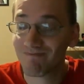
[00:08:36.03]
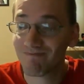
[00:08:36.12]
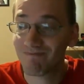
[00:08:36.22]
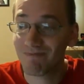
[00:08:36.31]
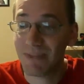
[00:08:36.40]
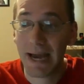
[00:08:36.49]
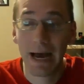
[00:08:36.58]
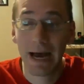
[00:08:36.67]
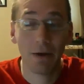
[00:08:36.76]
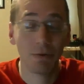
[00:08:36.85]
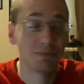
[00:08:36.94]

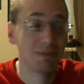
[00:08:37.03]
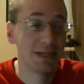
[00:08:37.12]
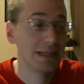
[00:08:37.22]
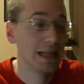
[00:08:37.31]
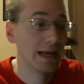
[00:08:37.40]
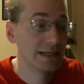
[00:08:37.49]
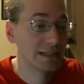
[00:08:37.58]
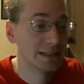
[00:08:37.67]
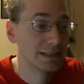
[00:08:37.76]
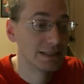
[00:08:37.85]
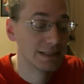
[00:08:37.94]
yeah, it would be like
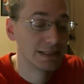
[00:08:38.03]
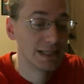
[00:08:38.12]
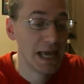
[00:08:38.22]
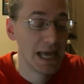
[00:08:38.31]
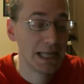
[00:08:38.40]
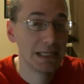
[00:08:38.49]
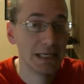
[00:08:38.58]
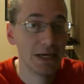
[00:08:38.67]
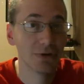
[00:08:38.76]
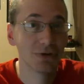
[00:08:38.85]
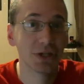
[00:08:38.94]
10
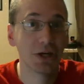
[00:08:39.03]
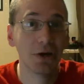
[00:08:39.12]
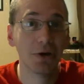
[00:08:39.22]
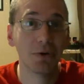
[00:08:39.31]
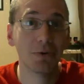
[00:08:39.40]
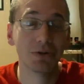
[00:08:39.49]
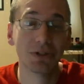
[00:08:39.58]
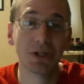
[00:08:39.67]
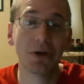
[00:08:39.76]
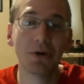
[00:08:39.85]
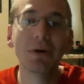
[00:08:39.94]
years ago or
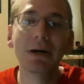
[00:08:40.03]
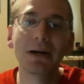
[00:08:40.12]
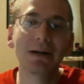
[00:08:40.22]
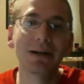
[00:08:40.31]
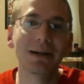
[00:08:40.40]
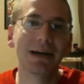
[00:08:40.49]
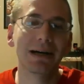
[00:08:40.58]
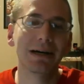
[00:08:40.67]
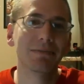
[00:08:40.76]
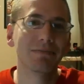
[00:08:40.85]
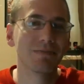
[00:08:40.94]
so.
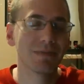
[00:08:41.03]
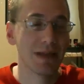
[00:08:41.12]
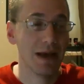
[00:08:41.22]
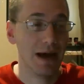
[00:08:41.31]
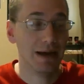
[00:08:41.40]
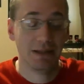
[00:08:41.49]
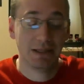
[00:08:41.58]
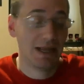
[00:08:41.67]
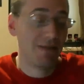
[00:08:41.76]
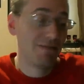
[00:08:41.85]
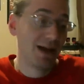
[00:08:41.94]
The
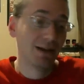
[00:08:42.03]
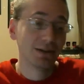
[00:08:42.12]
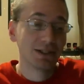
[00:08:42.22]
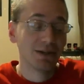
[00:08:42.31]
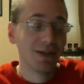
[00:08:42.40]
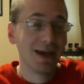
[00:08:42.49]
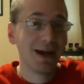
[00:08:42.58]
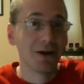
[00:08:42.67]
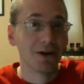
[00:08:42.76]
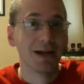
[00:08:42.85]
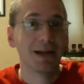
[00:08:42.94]
save file's still
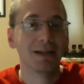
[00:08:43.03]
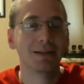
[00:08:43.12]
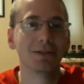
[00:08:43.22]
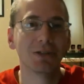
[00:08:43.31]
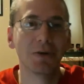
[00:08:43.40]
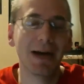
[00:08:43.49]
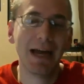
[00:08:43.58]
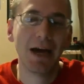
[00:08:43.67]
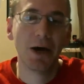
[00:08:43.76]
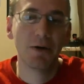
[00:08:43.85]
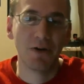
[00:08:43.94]
there. And so I
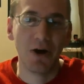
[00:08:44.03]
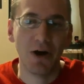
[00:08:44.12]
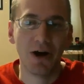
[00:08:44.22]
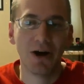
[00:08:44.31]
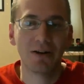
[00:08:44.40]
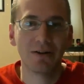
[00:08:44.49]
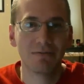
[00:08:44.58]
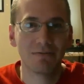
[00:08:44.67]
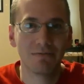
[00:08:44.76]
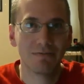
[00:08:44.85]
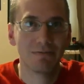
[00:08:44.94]
have
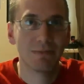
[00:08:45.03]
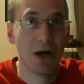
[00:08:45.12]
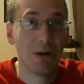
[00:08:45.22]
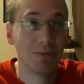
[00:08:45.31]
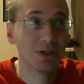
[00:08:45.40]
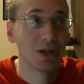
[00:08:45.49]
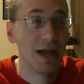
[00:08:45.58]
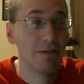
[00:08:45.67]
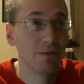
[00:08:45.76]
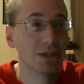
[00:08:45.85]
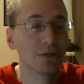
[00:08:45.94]
on almost
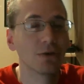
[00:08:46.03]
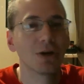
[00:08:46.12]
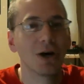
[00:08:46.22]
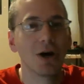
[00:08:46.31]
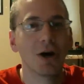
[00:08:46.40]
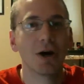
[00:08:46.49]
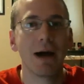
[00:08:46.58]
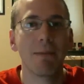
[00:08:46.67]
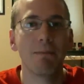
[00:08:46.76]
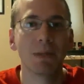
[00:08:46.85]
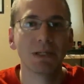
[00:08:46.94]
every single car,
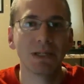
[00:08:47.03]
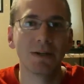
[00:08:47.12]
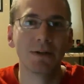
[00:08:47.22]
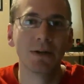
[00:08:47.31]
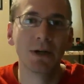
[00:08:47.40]
I'm missing